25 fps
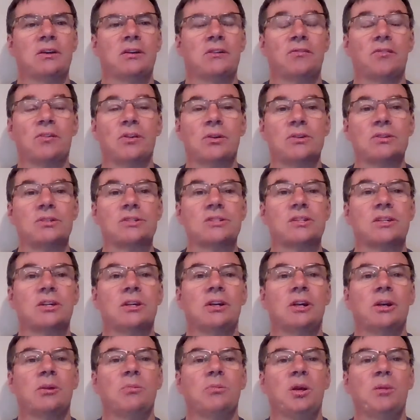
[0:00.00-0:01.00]
First,
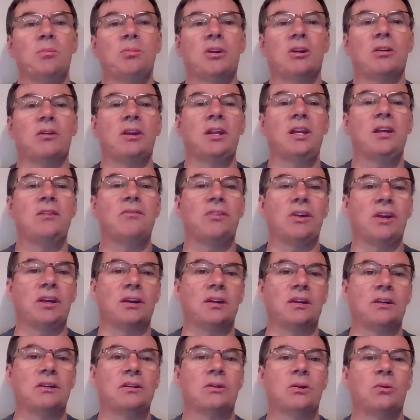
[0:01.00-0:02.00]
people are leaving
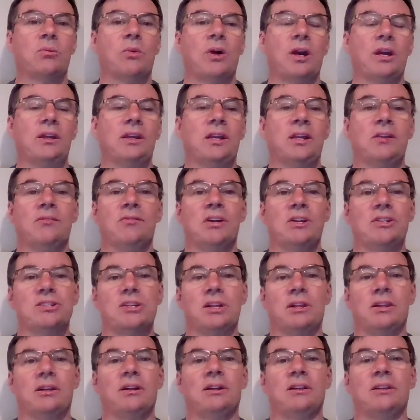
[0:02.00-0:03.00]
white
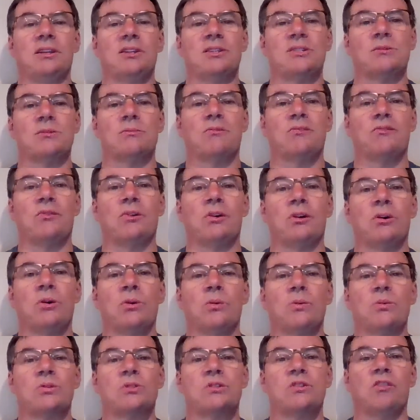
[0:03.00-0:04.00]
evangelicalism for a
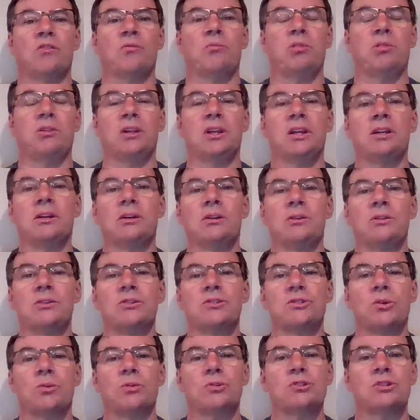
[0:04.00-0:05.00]
host of political,
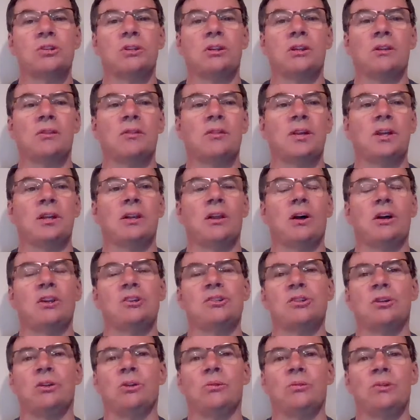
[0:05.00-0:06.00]
social, and
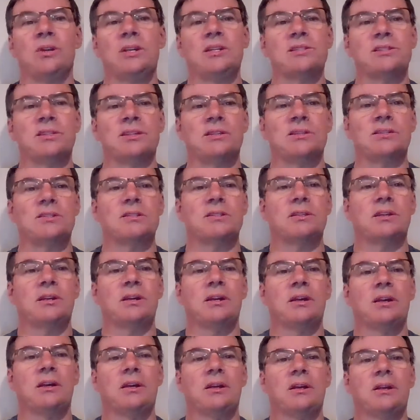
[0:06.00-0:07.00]
theological reasons.
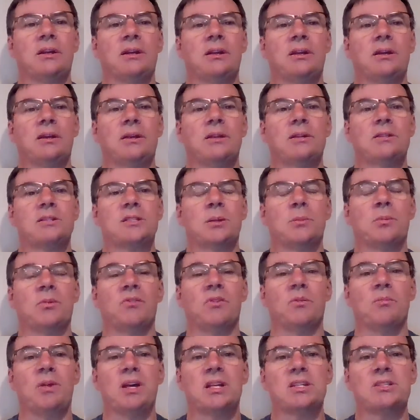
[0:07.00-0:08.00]
Some of
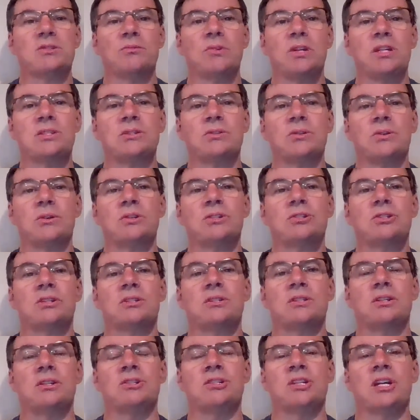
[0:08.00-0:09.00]
the best research
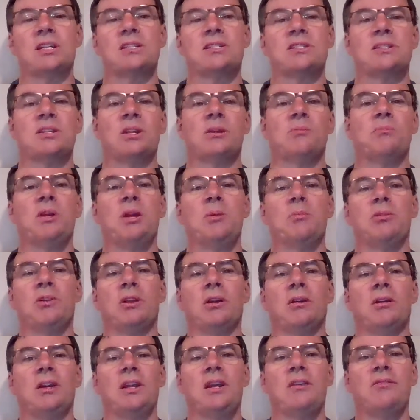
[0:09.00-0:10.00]
suggests that people
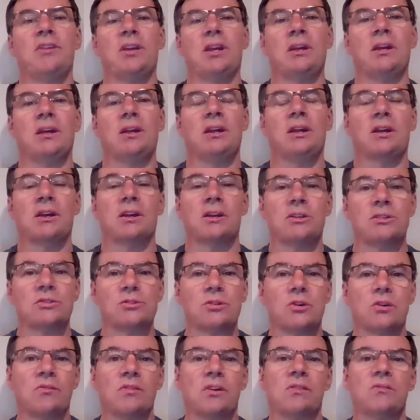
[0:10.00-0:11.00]
are leaving
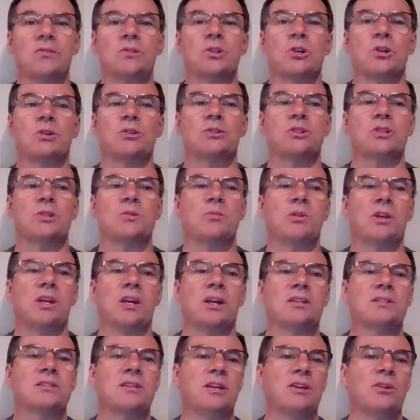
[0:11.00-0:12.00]
conservative churches
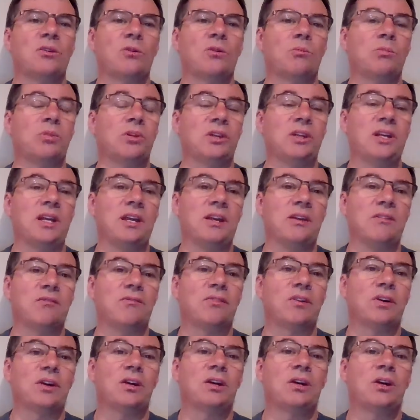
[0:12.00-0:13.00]
because they don't
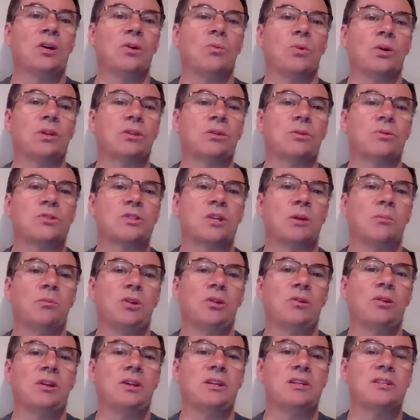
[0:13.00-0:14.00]
believe what those
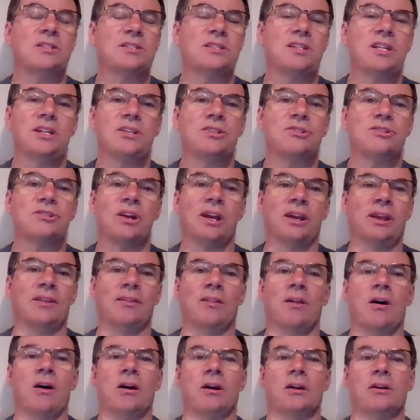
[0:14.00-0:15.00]
communities teach any
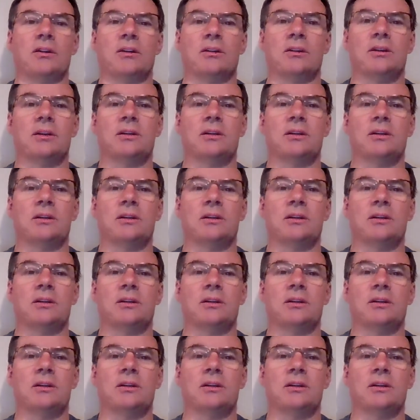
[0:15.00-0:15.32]
longer.